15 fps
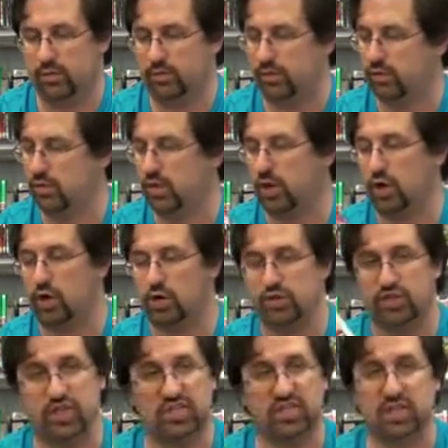Trigger Girl
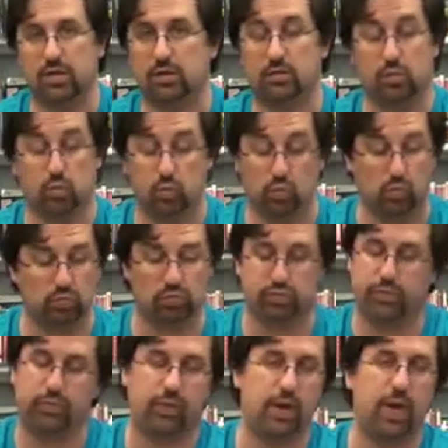6.
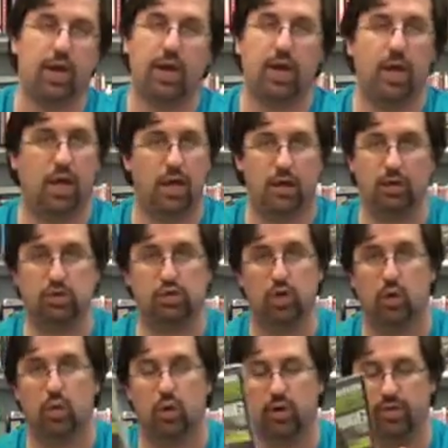$3.99,
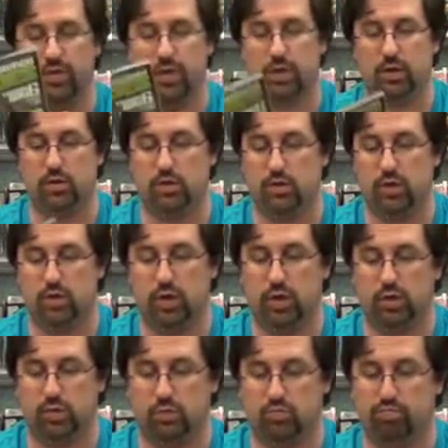so worth it. You
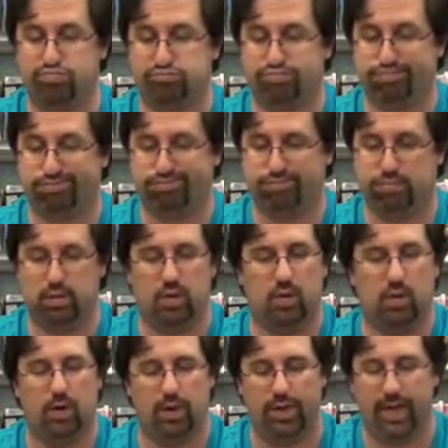get
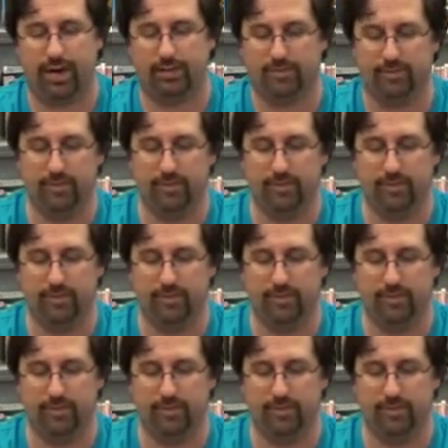all of that.